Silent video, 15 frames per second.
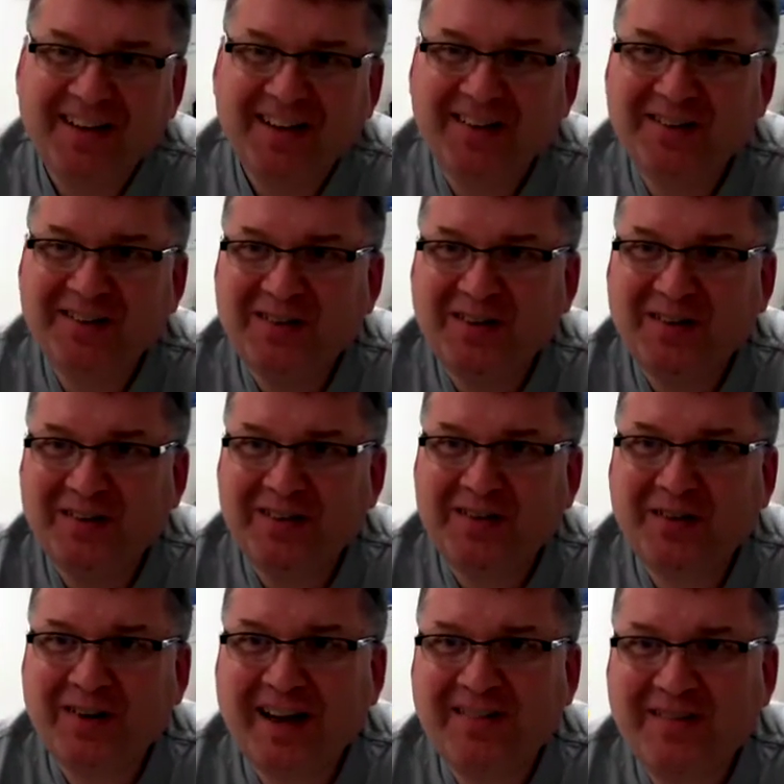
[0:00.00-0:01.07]
So you're
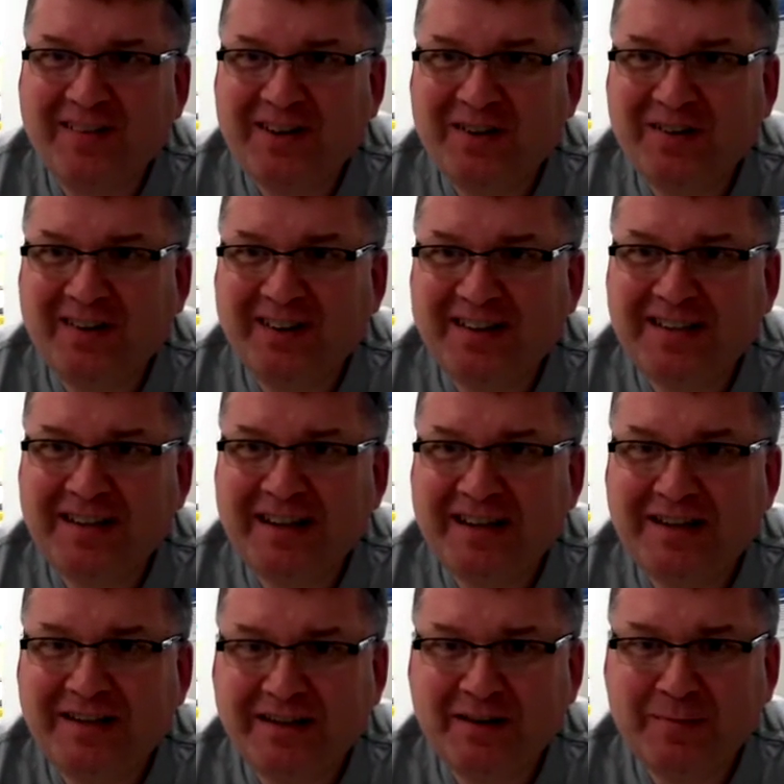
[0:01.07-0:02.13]
kind of you're a
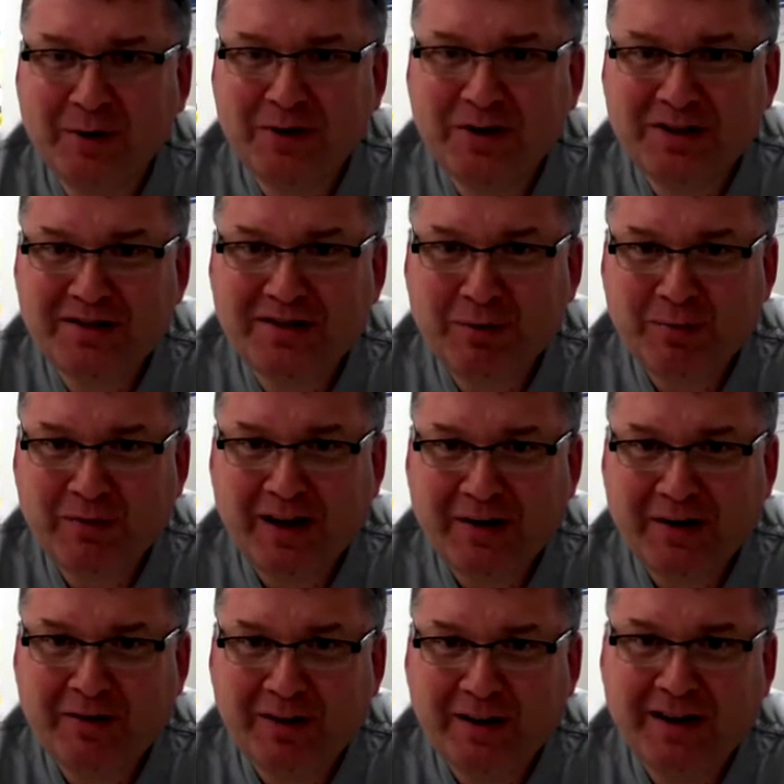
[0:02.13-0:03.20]
seasoned emergency room
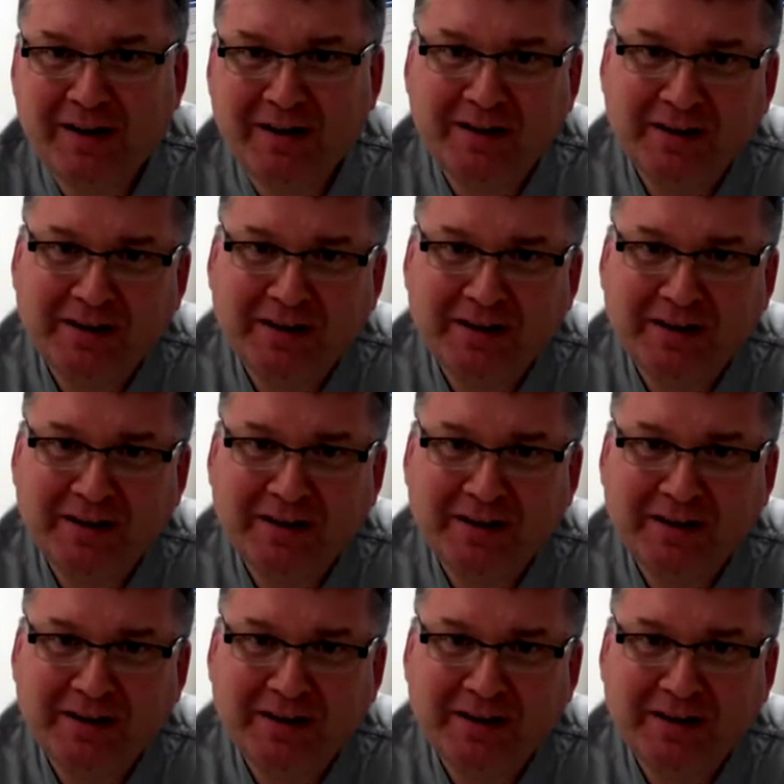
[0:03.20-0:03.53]
veteran then,